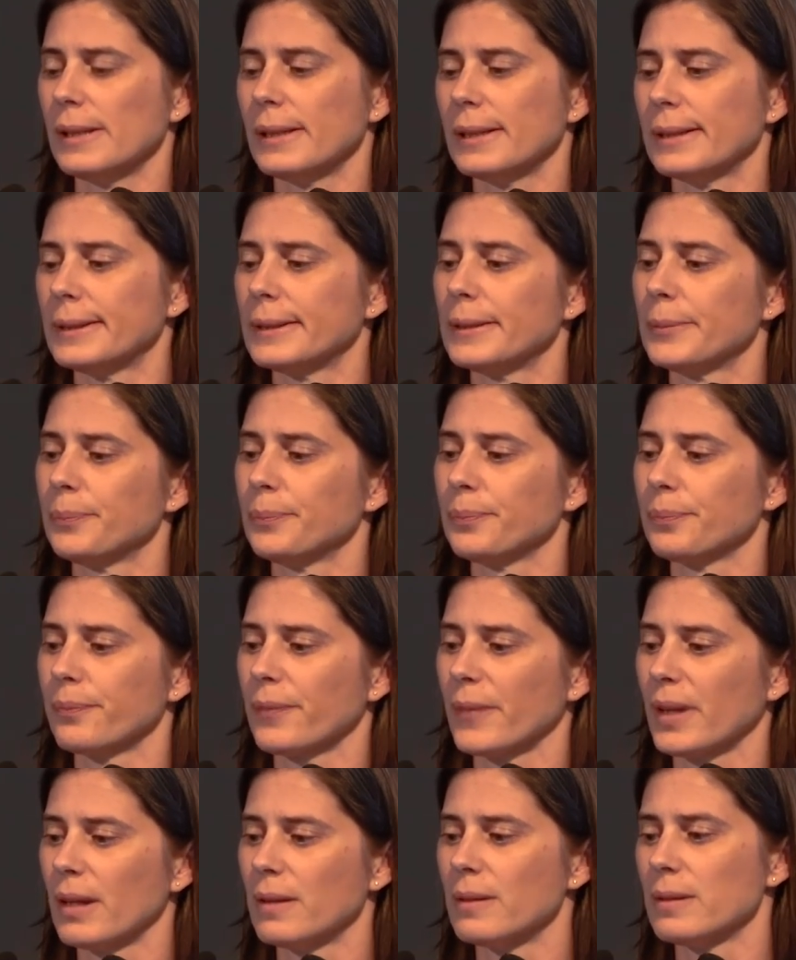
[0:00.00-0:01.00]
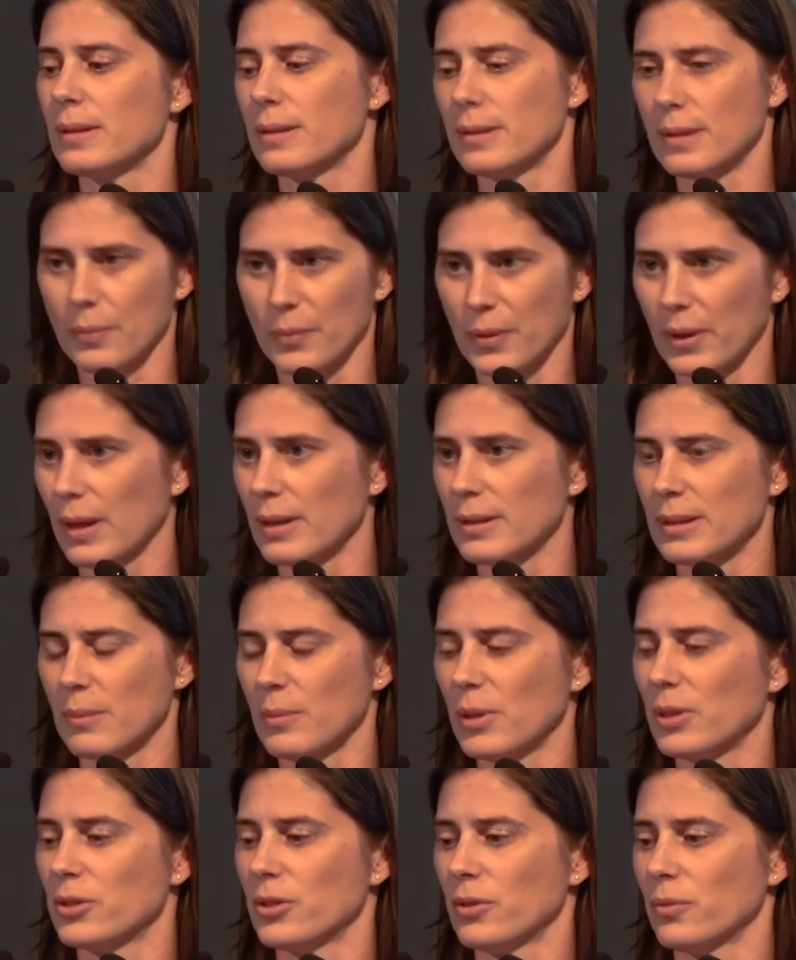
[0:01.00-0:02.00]
Um, and this is something, as I
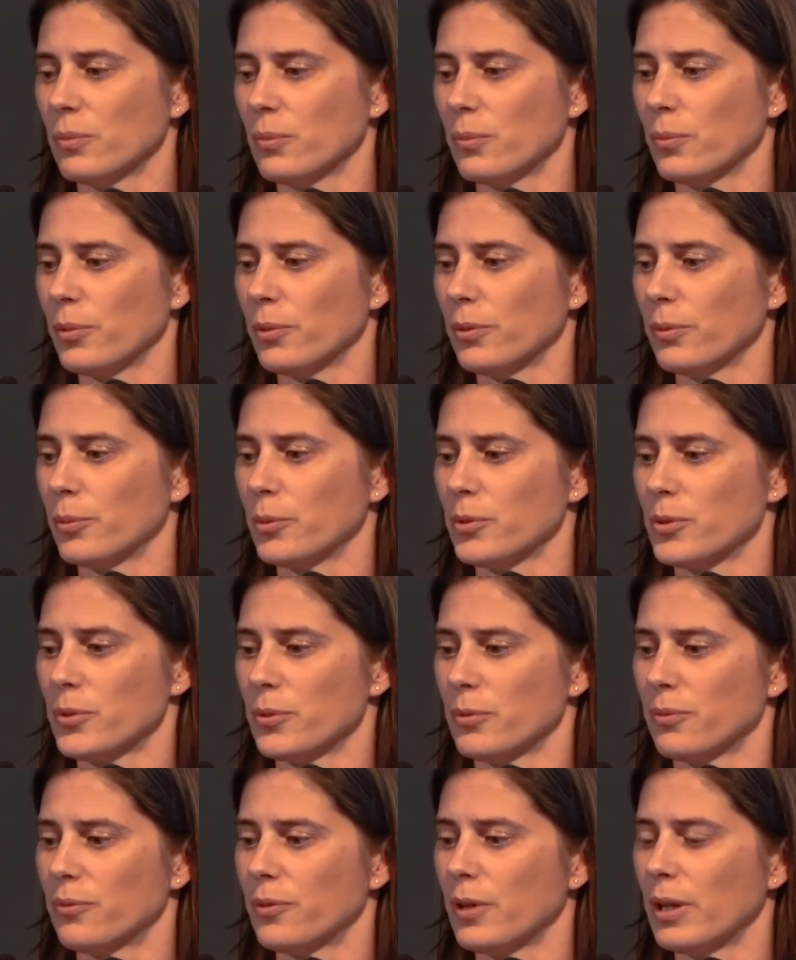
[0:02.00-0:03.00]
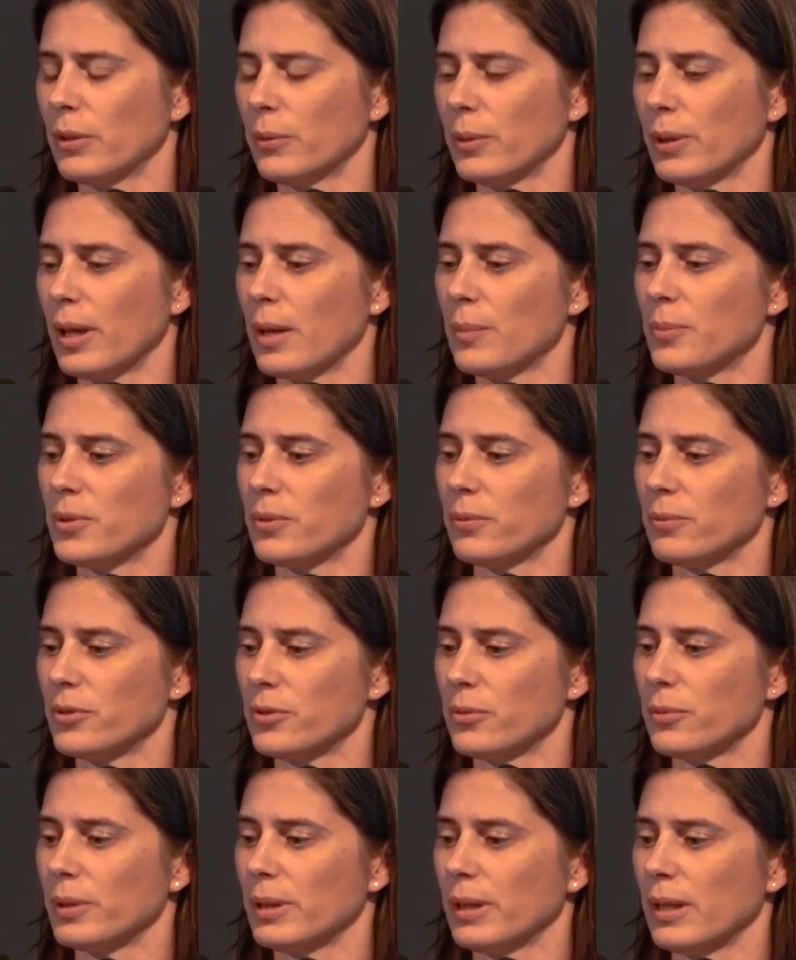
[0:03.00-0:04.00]
mentioned, we're, we're sort of following up to,
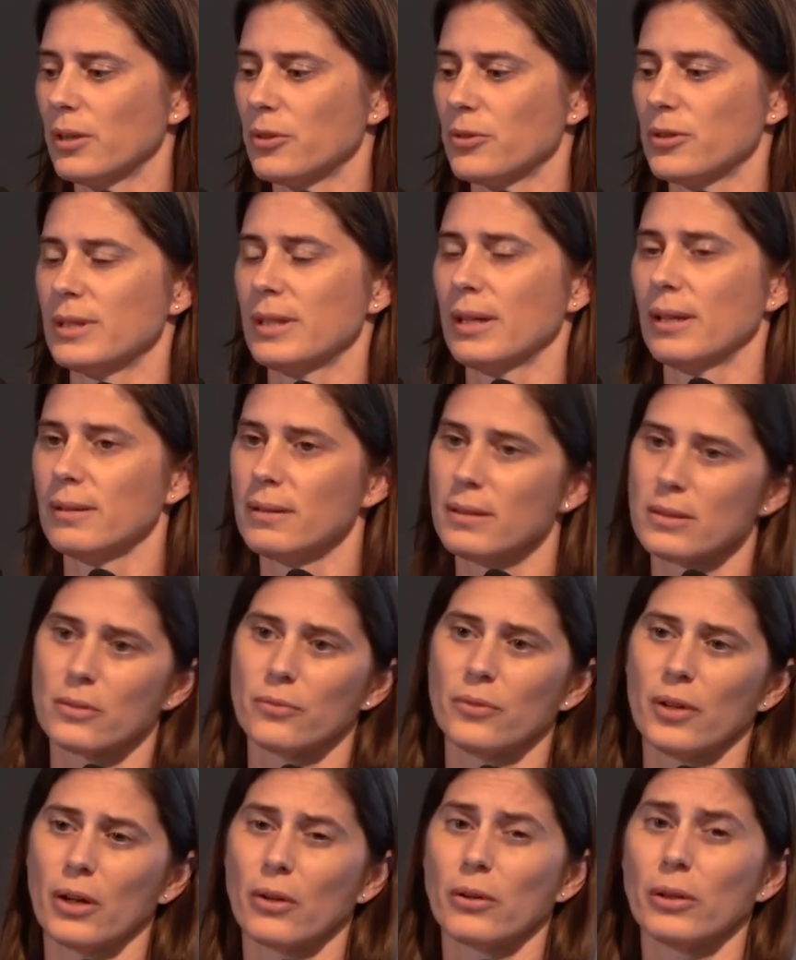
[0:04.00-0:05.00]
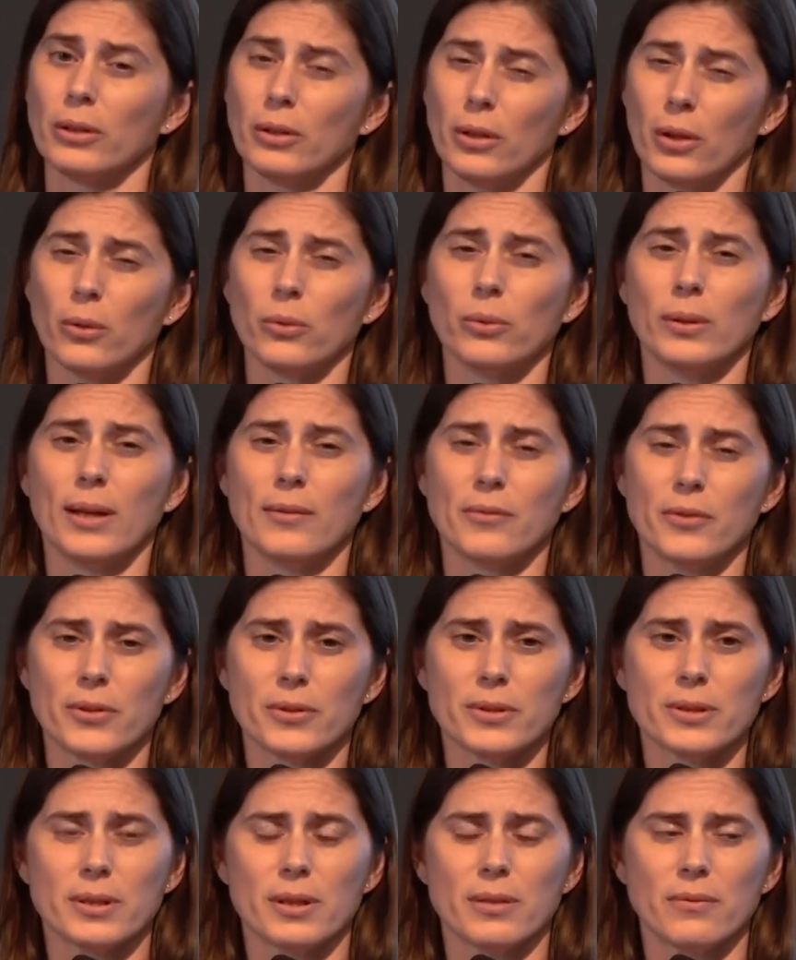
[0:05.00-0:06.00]
to really understand. These are very low
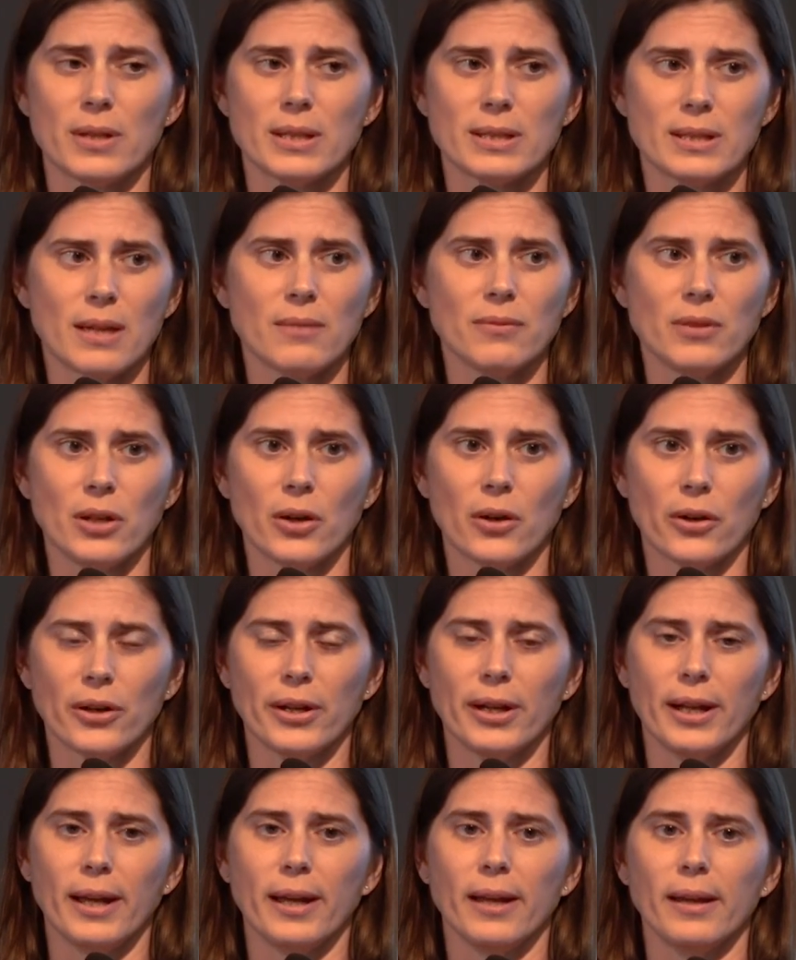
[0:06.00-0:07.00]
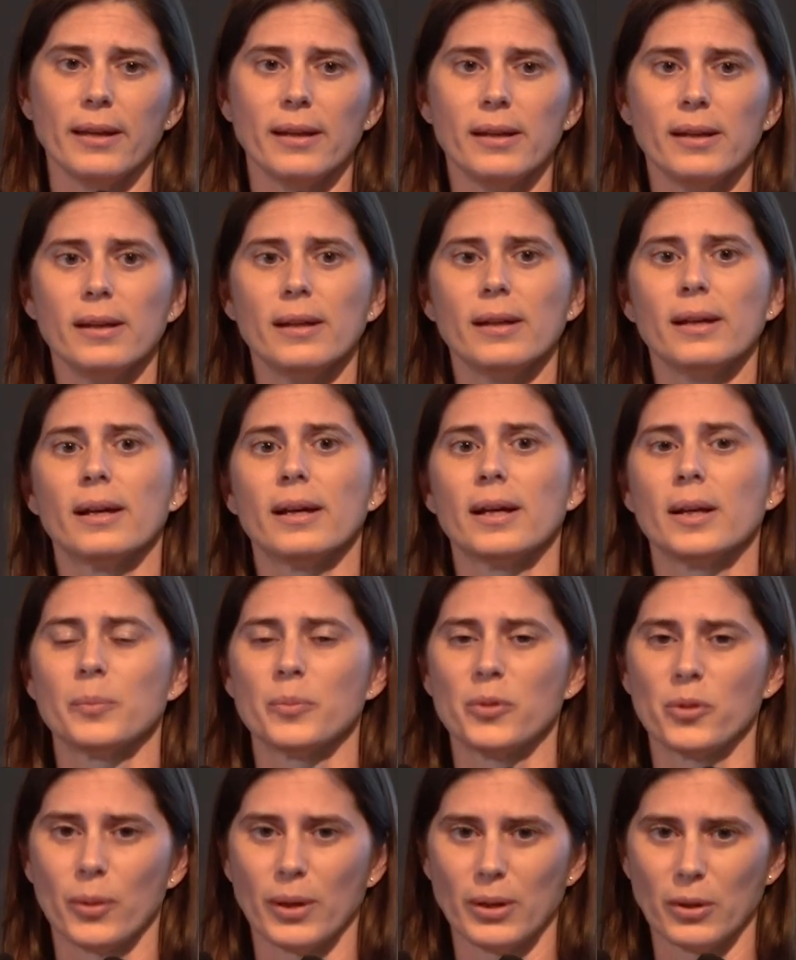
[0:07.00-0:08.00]
levels of S I V R N A,
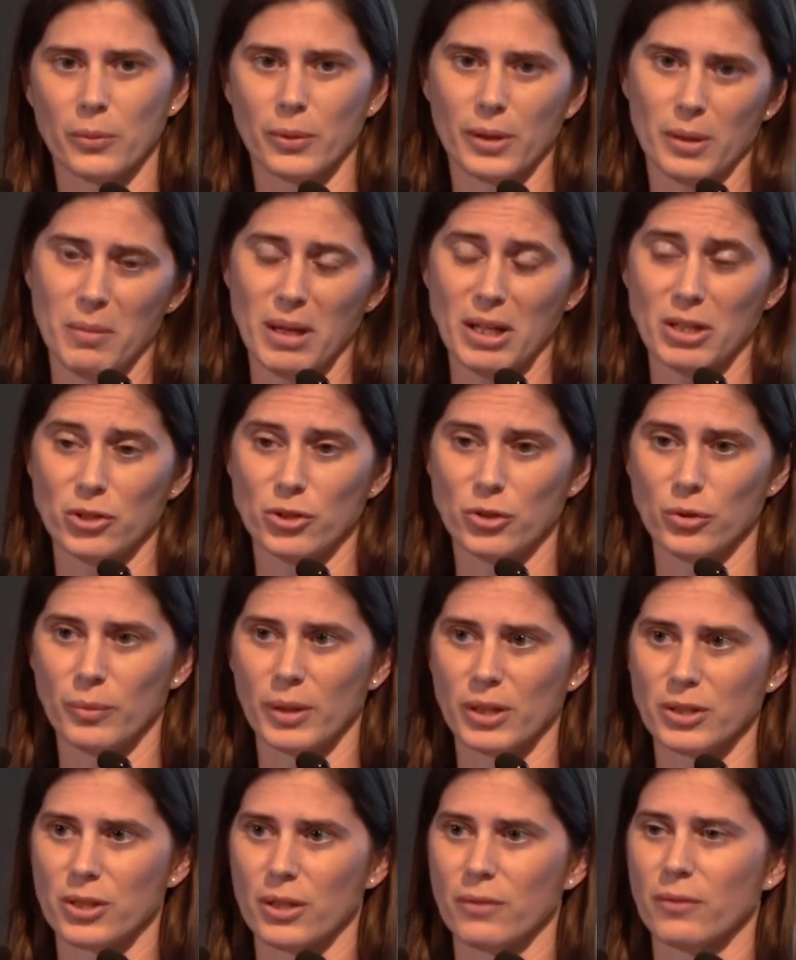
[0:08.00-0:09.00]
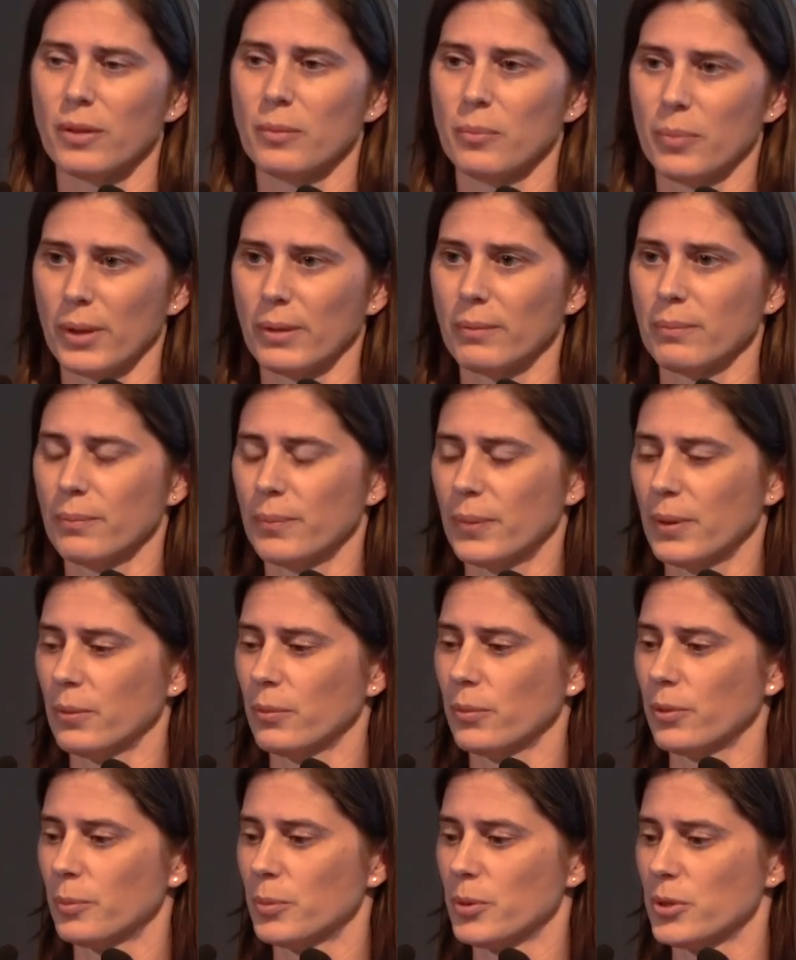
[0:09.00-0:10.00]
um, so I don't want to make too much of it, but, but
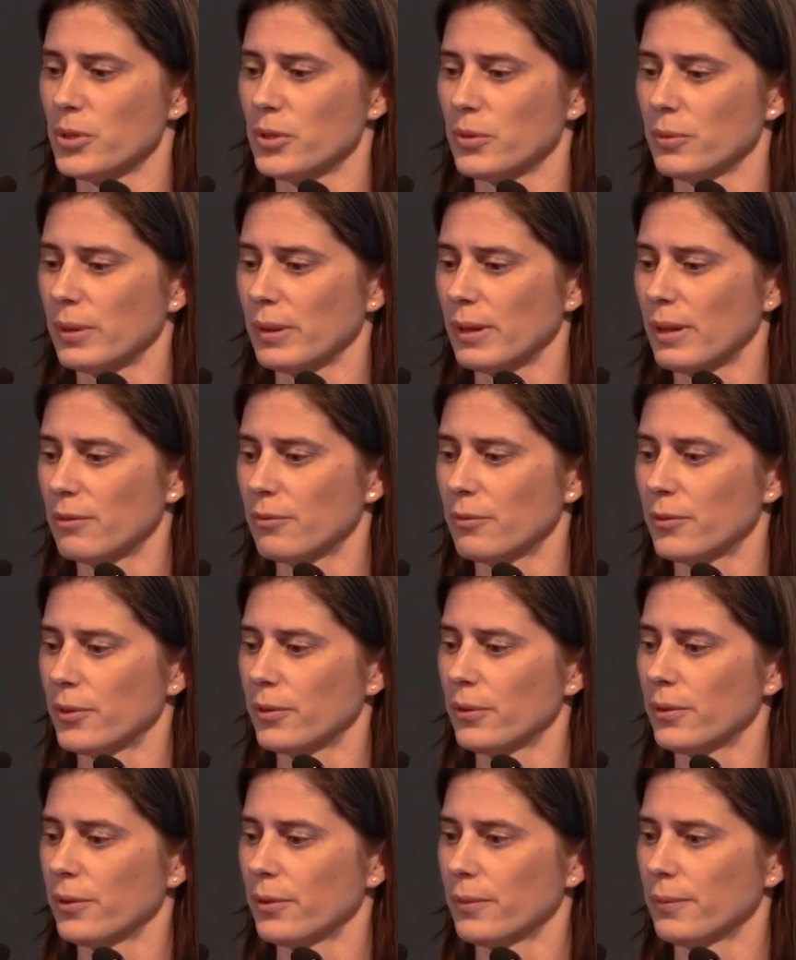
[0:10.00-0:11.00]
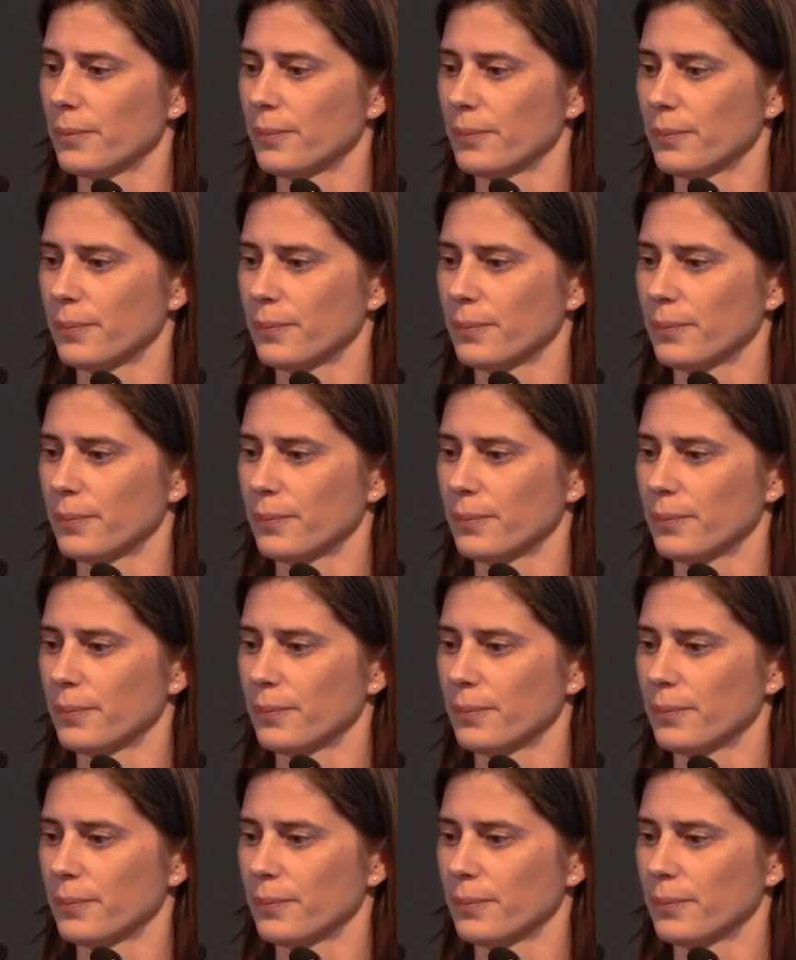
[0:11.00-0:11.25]
we're pursuing that further.